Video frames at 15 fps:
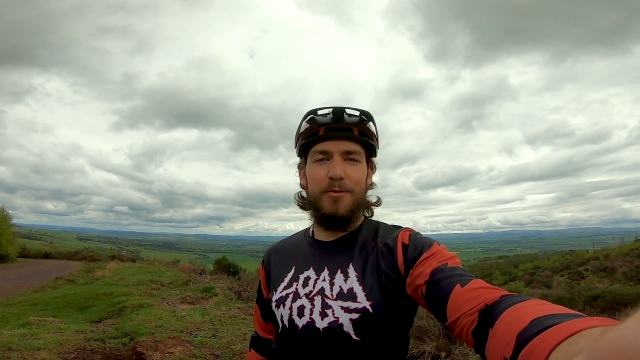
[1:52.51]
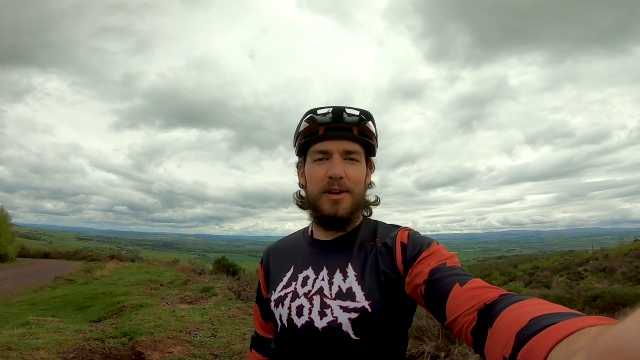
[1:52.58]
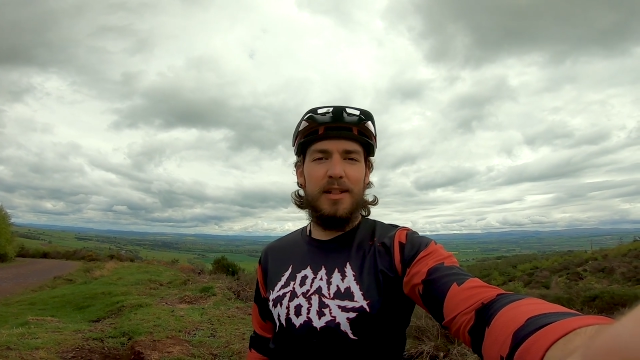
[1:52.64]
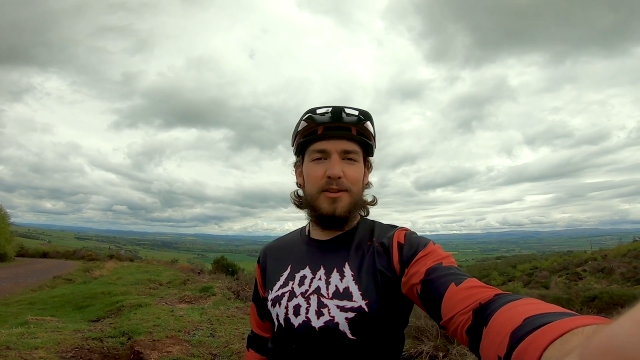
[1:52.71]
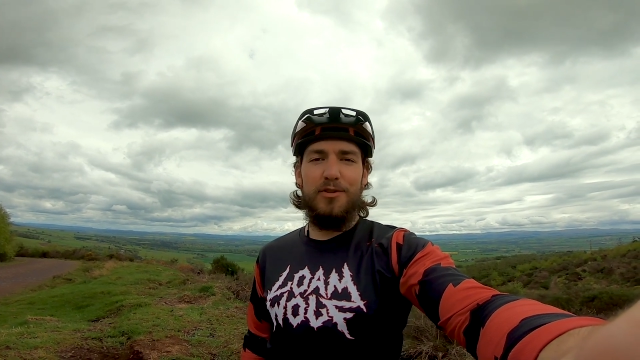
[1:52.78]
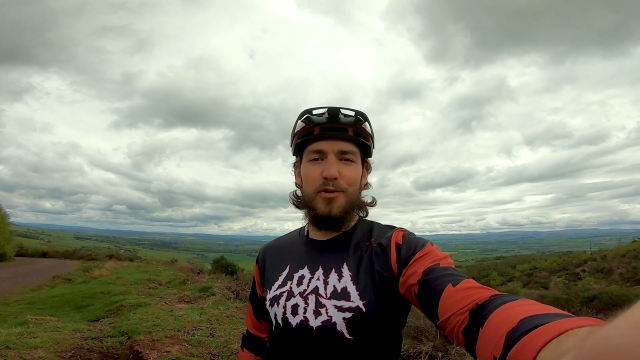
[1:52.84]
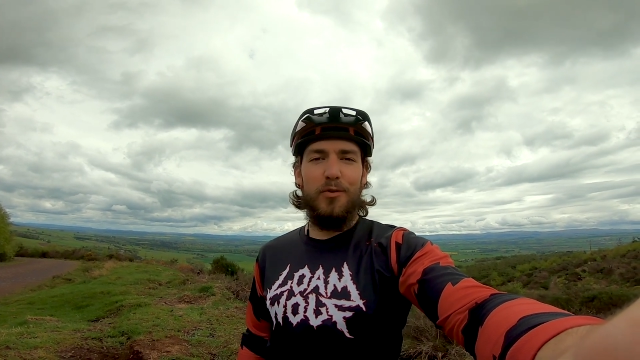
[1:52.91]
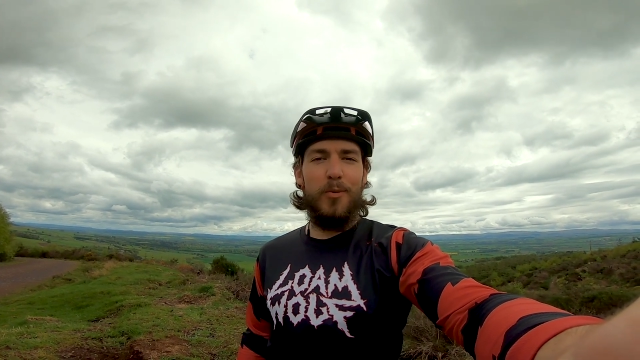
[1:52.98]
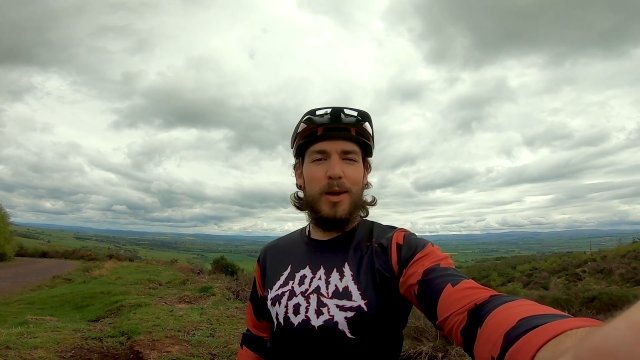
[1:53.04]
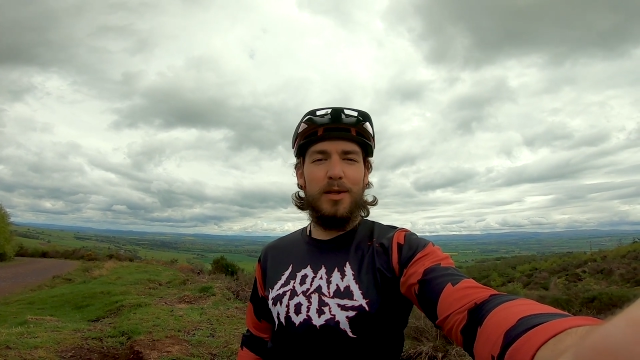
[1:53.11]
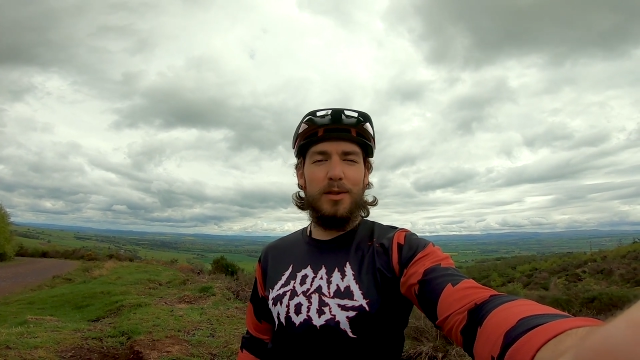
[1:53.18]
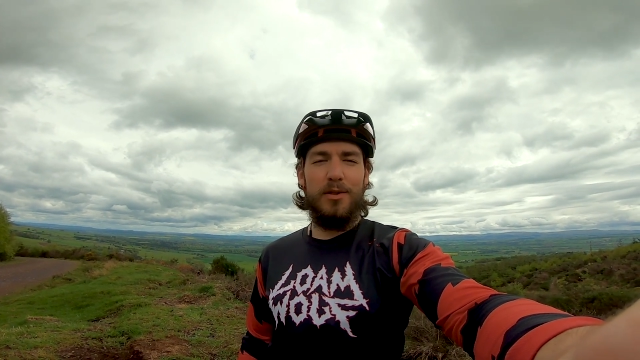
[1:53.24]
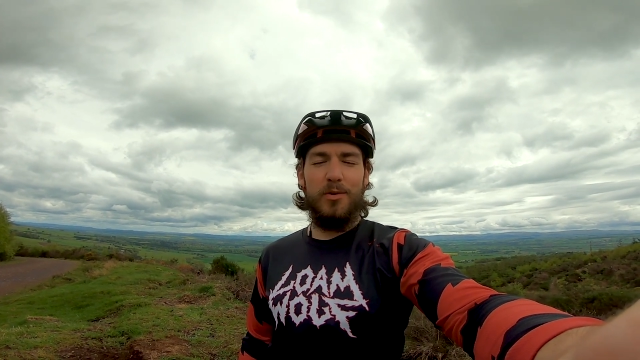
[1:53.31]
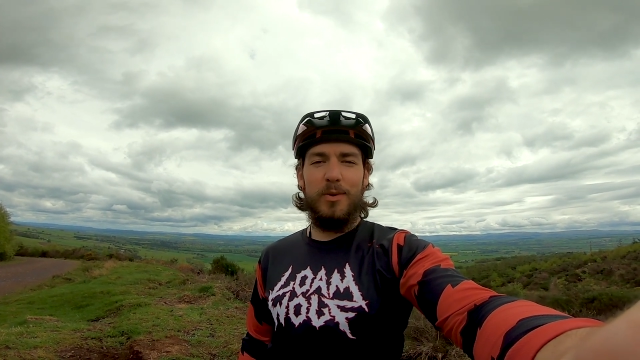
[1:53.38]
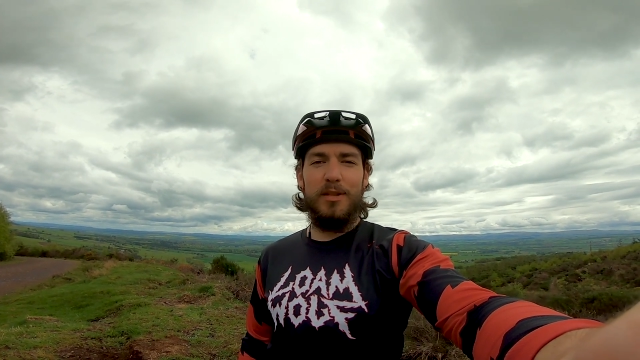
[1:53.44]
really two
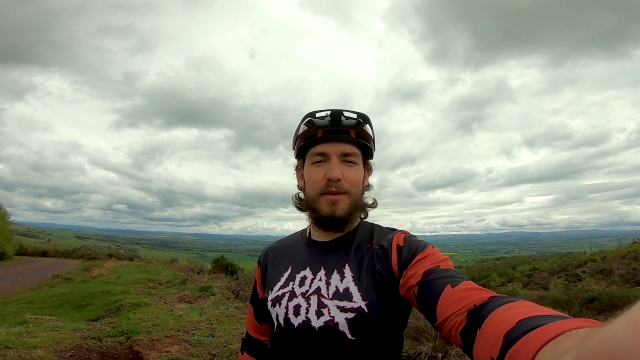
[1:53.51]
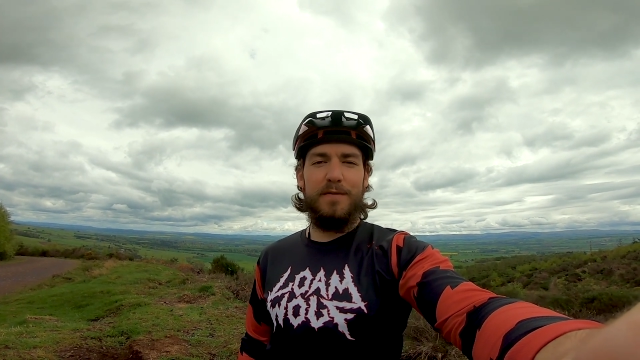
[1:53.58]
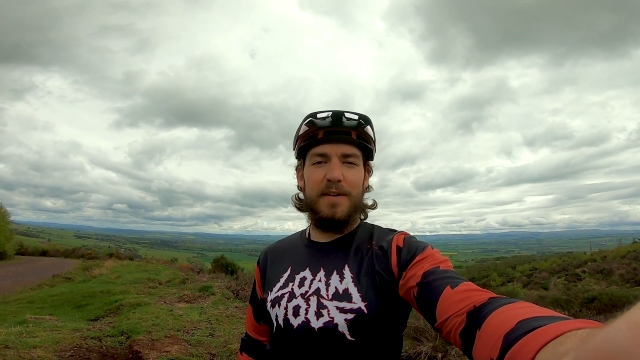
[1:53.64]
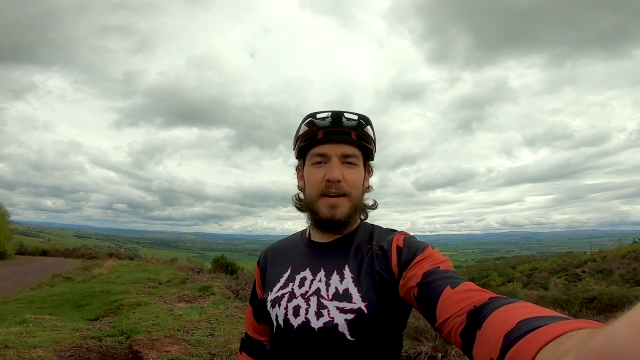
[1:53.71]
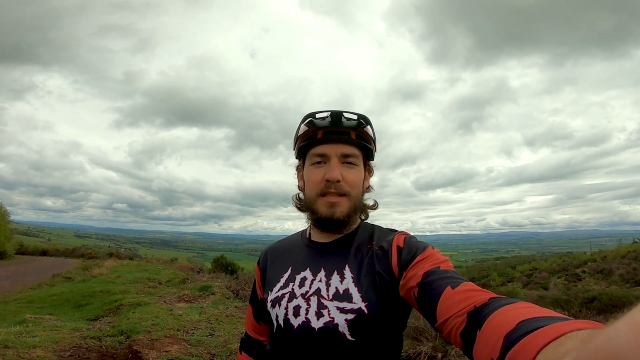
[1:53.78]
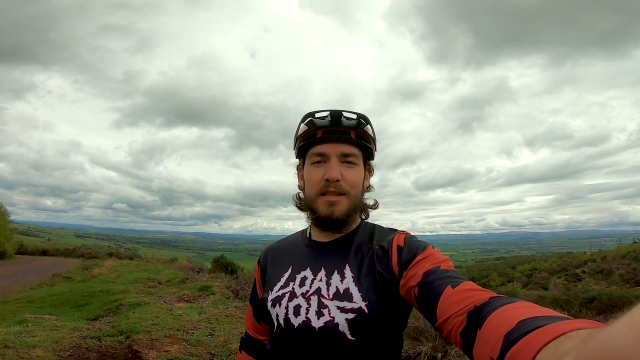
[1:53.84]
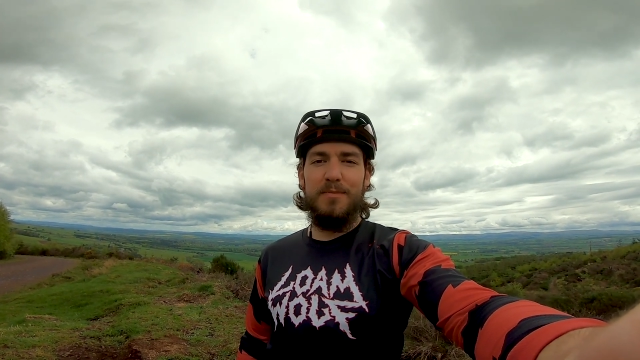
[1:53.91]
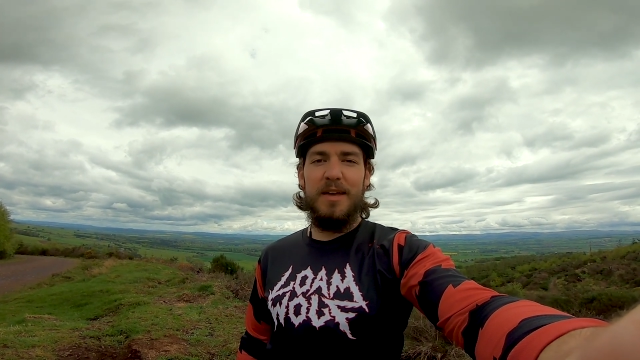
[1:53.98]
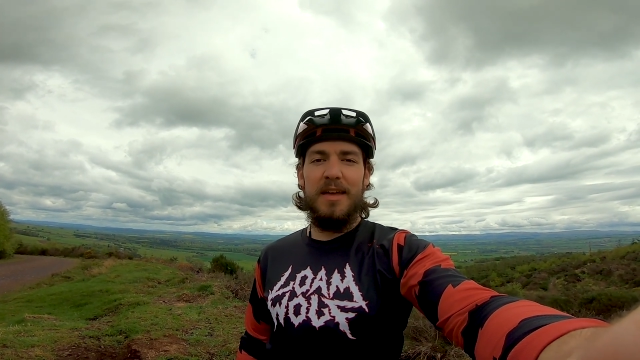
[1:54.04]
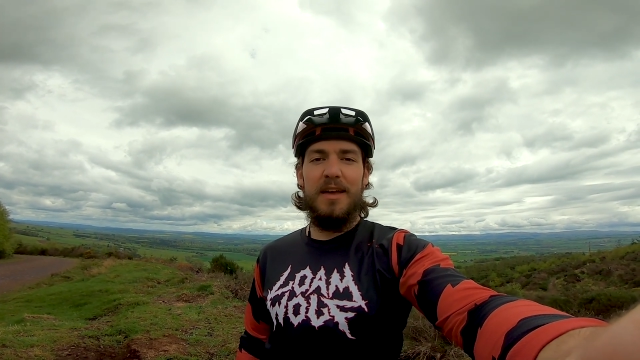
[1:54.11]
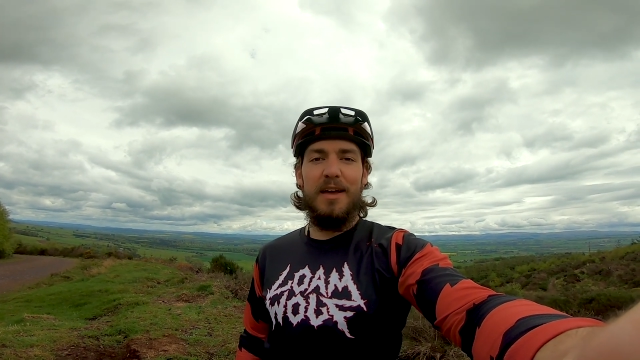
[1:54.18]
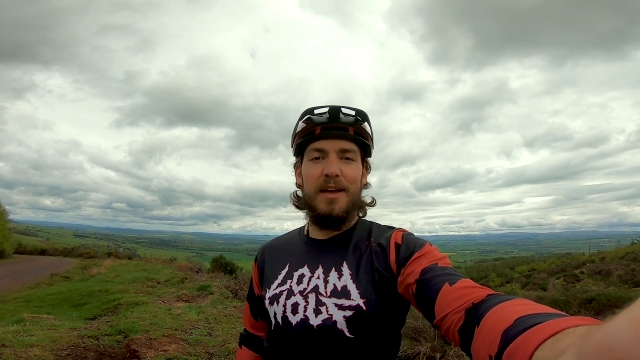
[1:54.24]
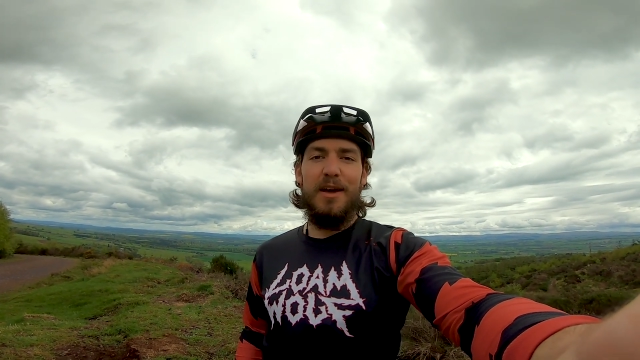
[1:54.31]
wheels are what defines me